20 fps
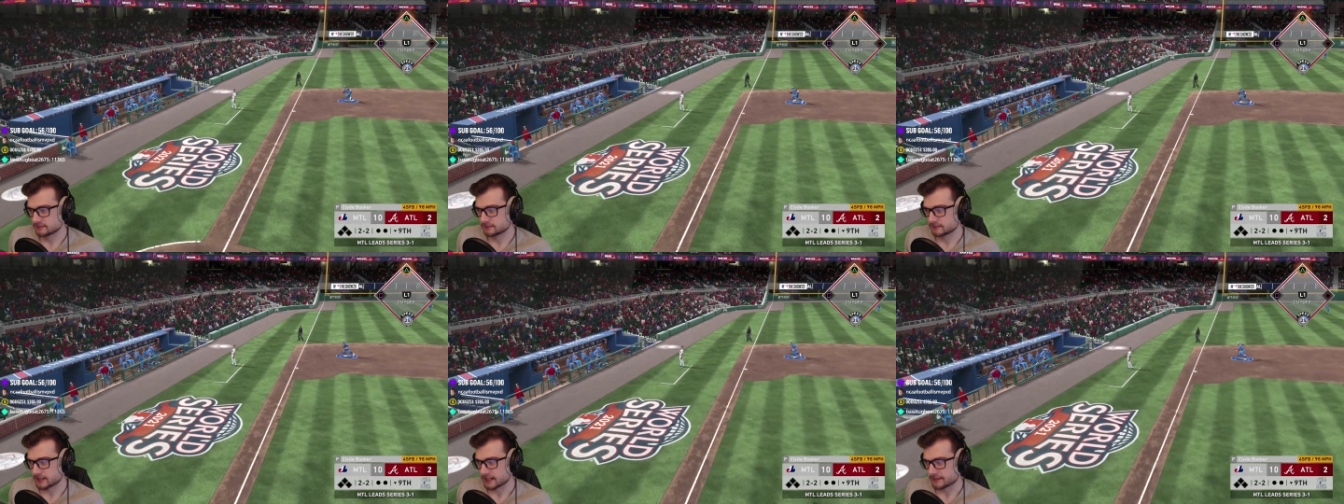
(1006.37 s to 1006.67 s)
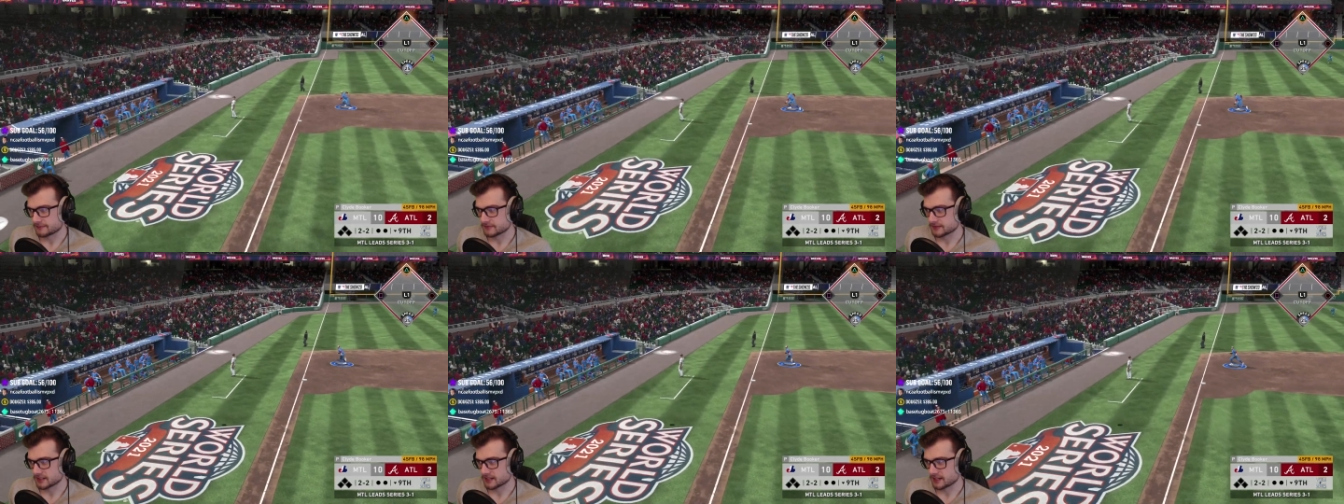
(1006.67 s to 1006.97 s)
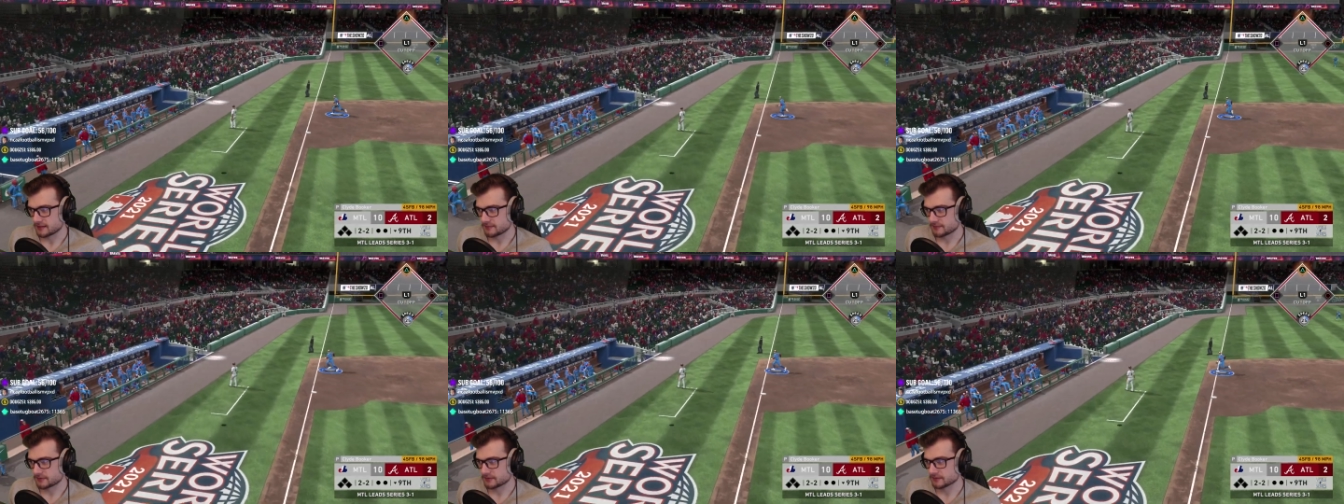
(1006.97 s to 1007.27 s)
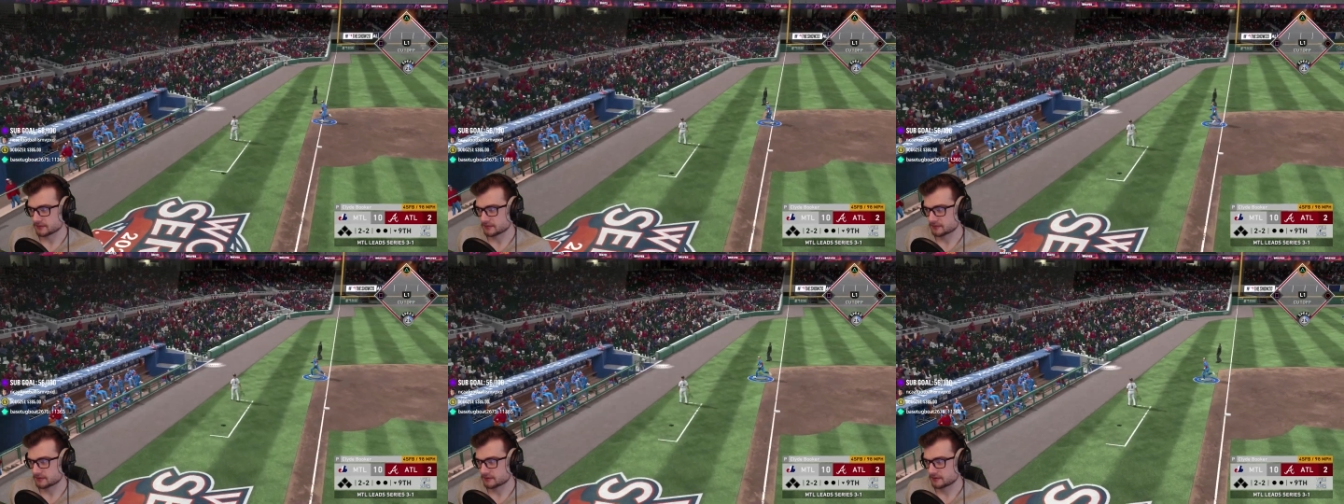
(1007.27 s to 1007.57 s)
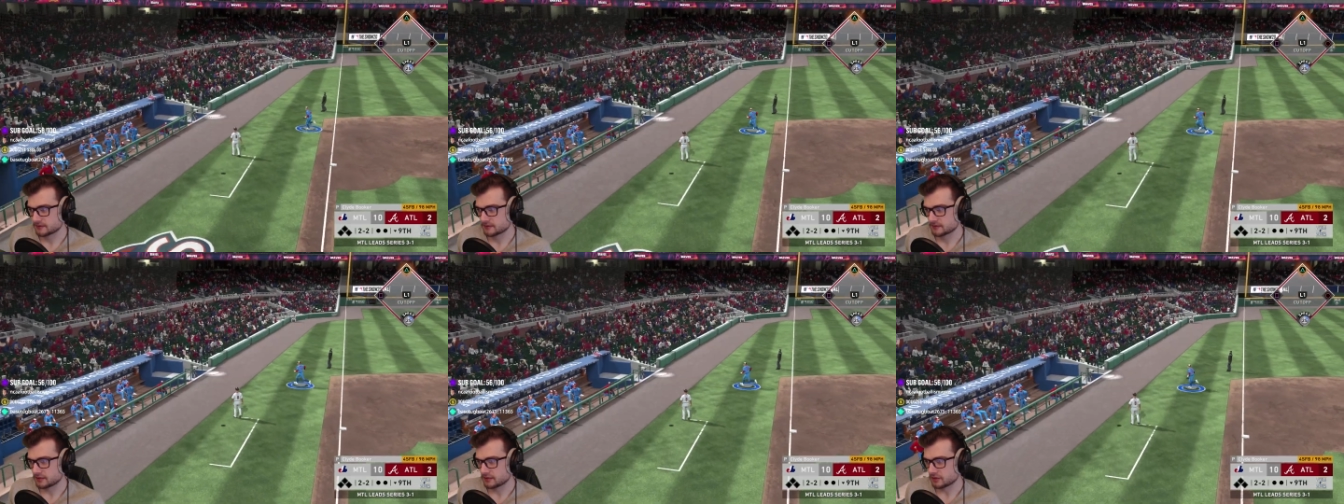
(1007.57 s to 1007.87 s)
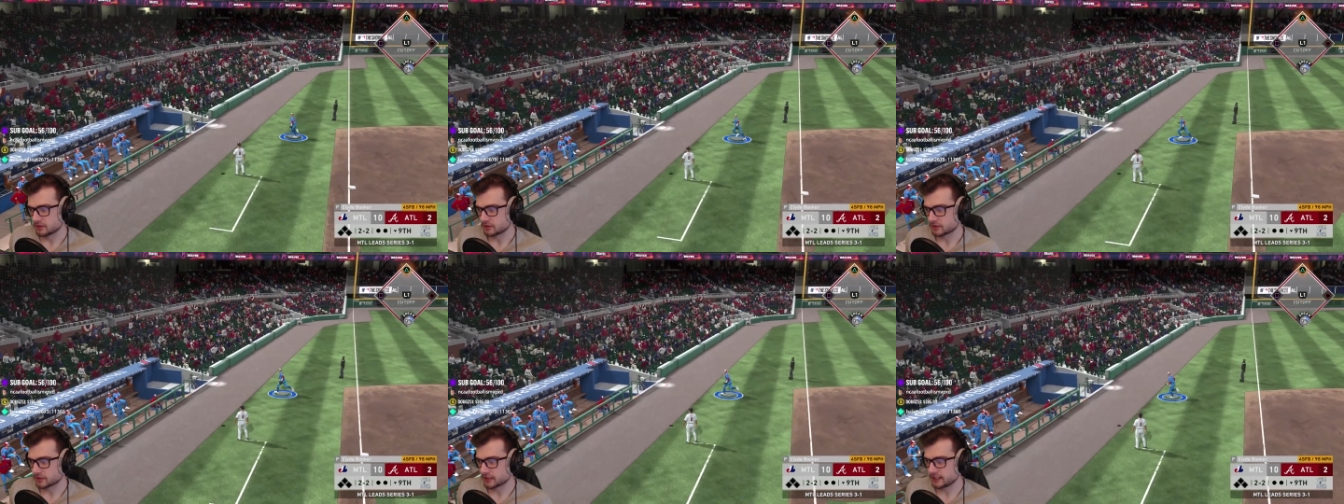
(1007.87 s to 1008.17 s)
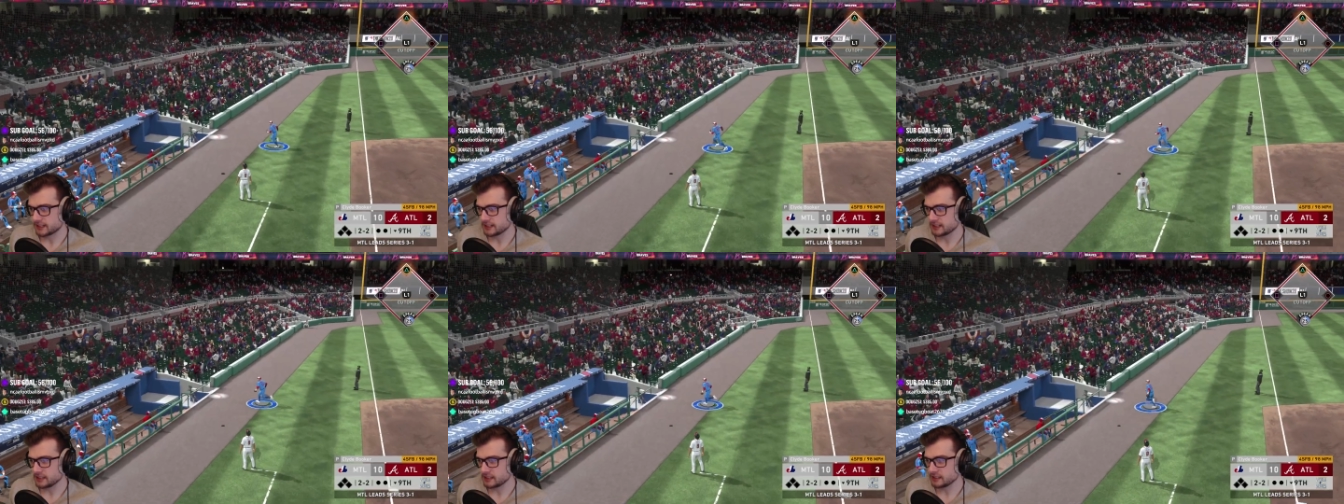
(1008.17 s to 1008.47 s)
Popped up.
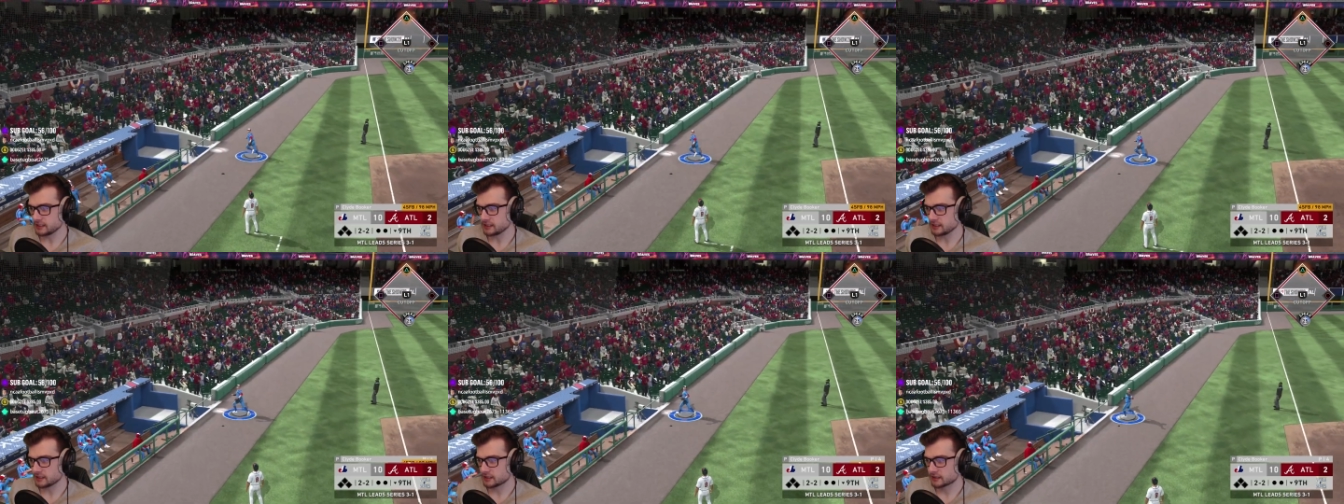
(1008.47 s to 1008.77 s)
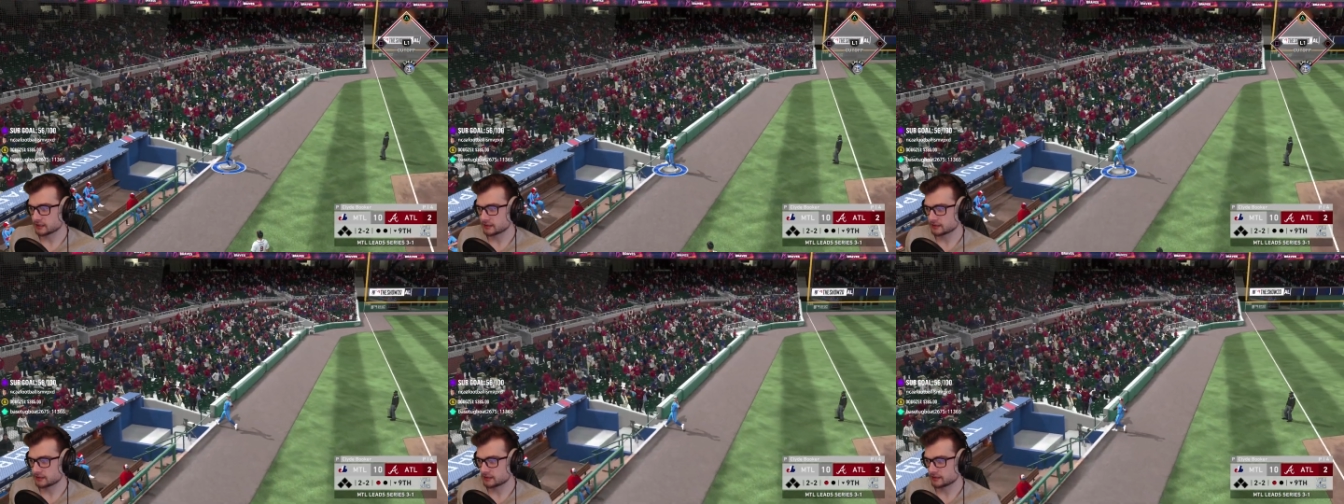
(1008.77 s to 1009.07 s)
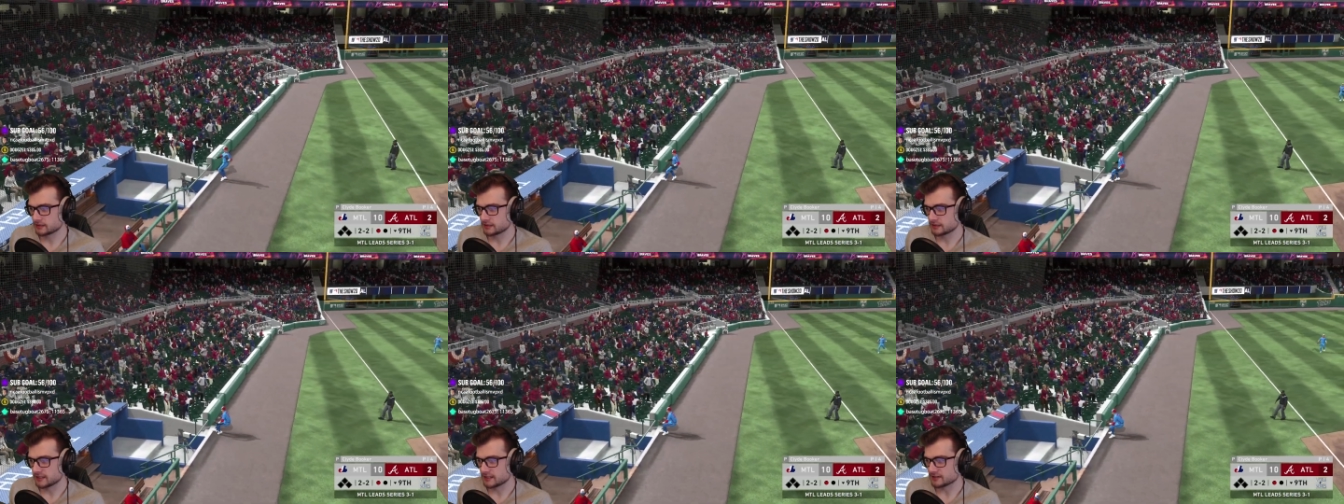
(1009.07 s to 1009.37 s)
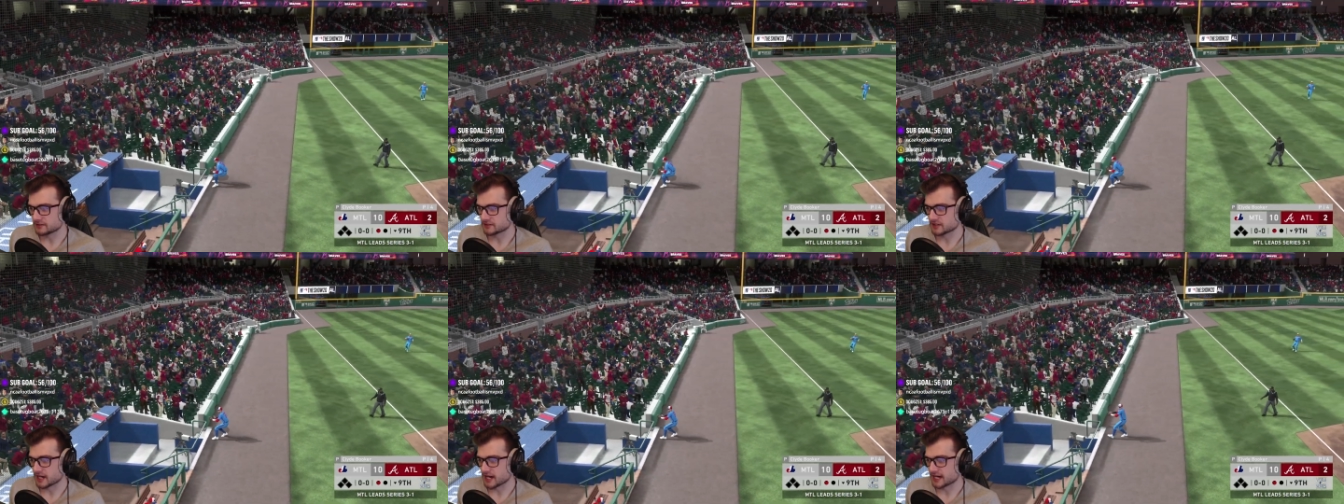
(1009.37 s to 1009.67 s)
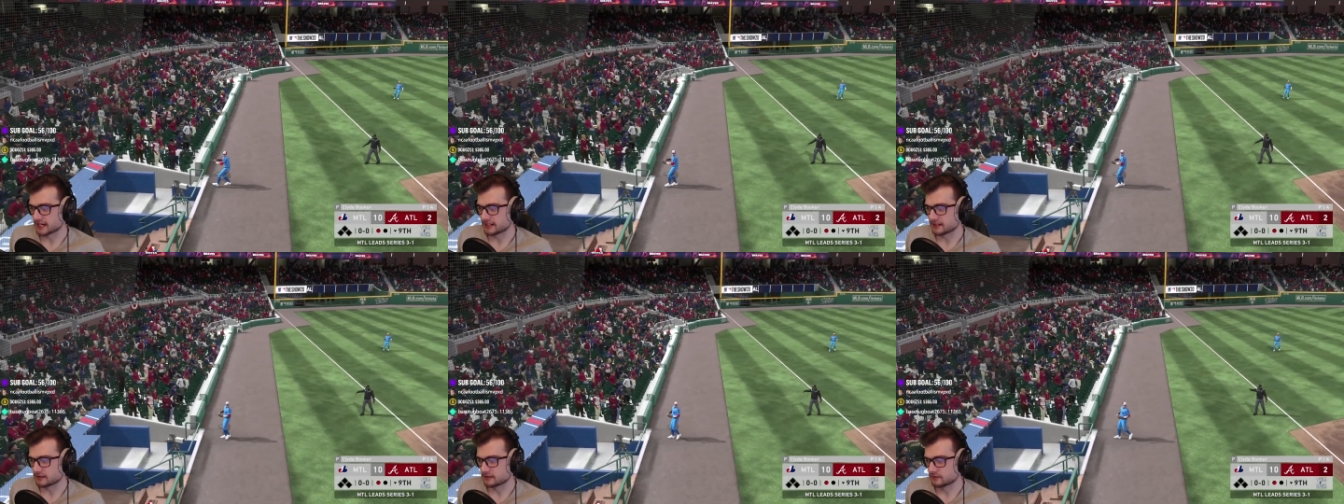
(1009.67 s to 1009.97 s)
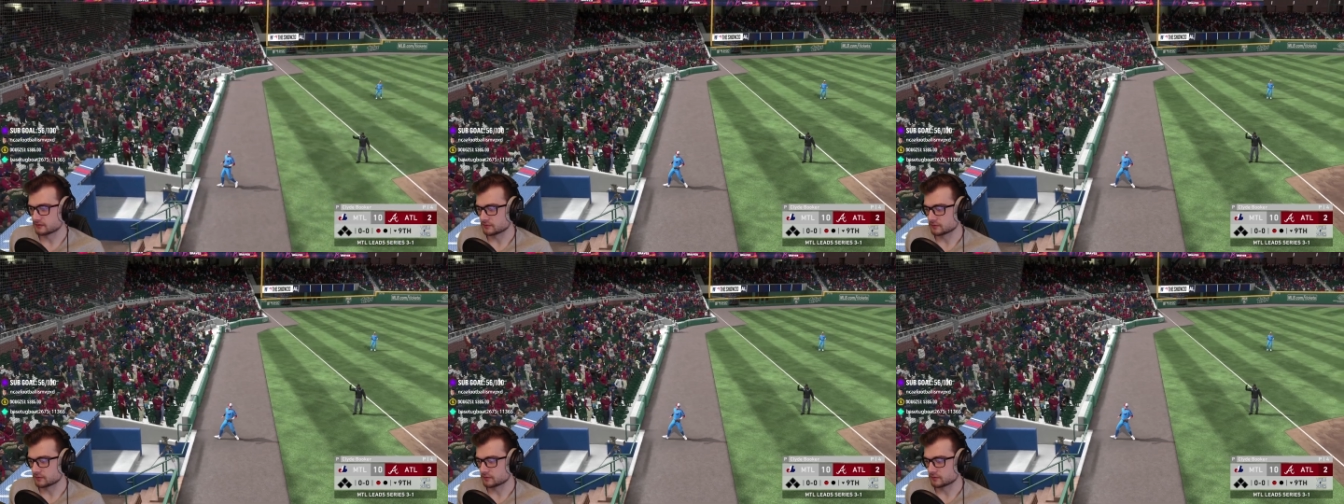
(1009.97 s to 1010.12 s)
O'Grady He's got it.